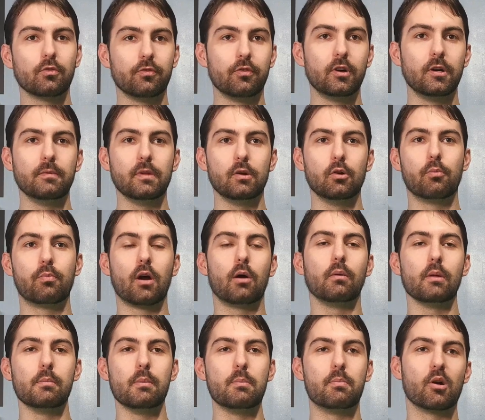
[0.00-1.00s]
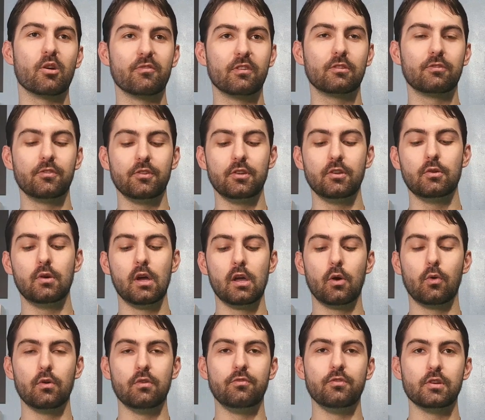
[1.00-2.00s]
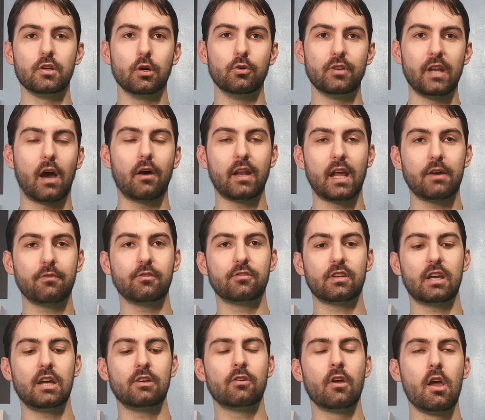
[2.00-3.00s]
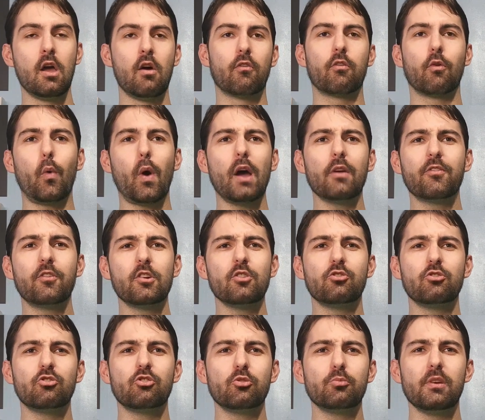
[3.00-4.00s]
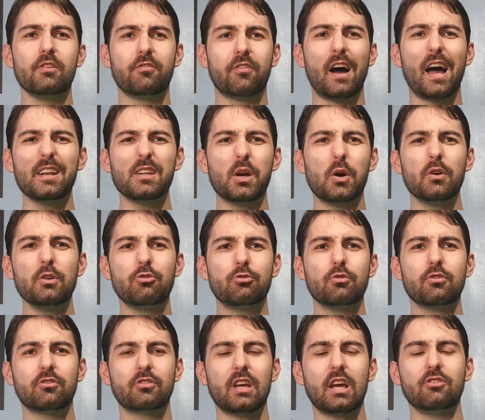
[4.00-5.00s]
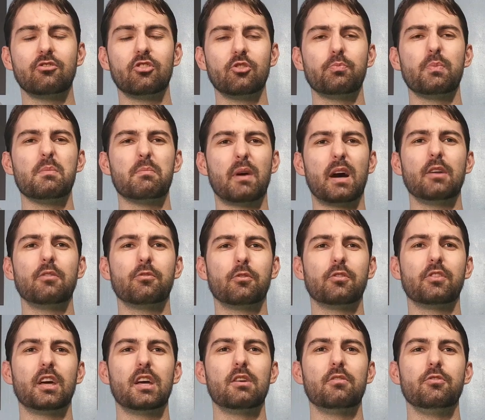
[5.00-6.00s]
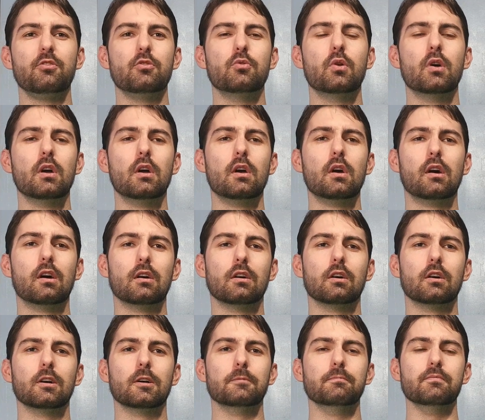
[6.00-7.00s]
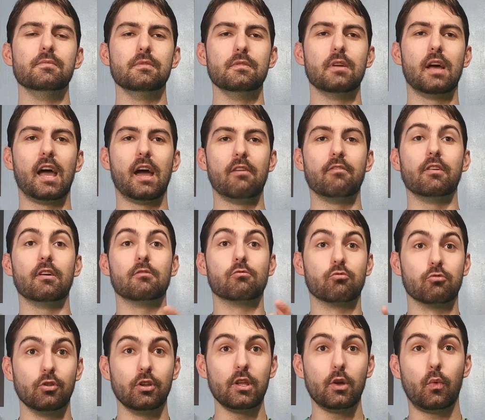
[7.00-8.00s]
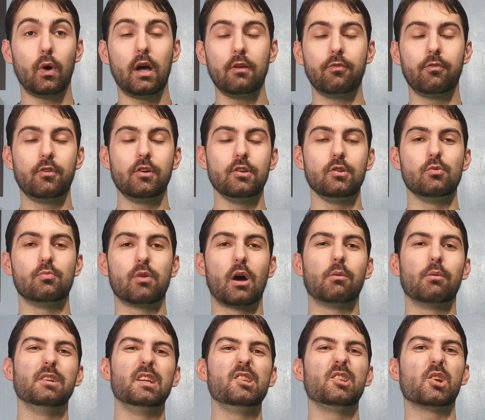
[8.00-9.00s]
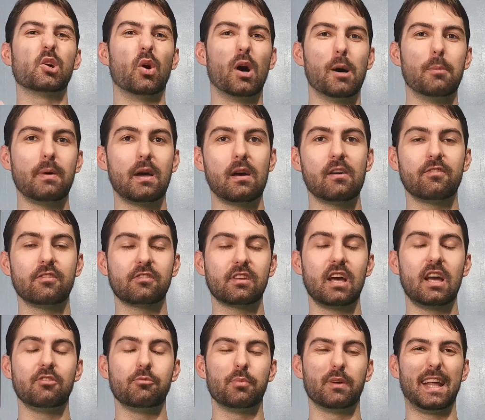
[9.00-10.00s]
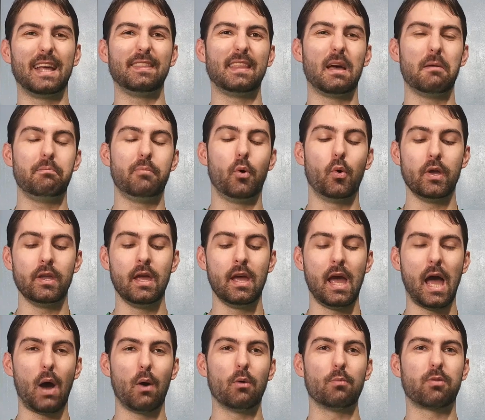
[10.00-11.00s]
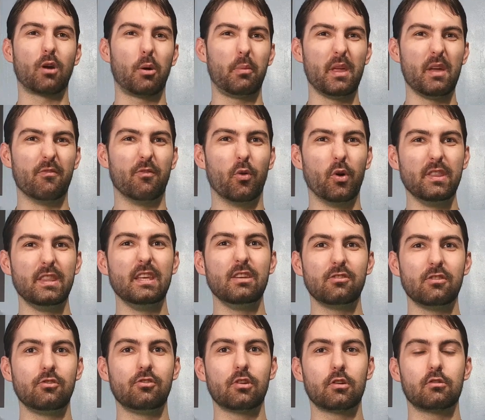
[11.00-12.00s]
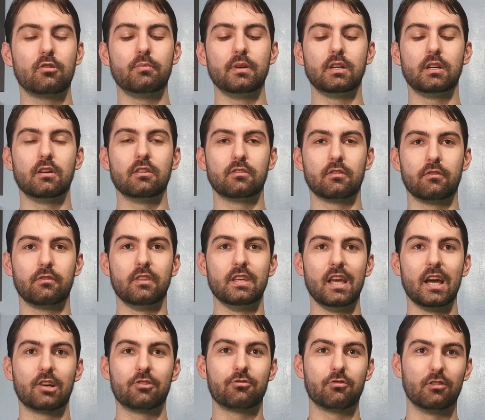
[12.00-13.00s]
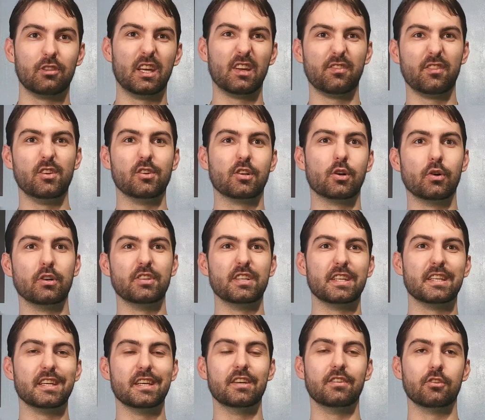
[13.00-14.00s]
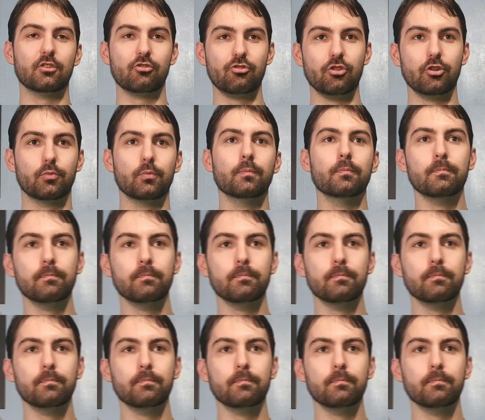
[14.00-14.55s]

foot, it will probably be perfect for you. But if you go down half a size, for wide footers, you should be fine going true to size. Just be mindful that if you have a really wide foot, you probably need to go up half a size. But at that point, I would probably avoid these in general because of the extra length that you're going to get in the shoe.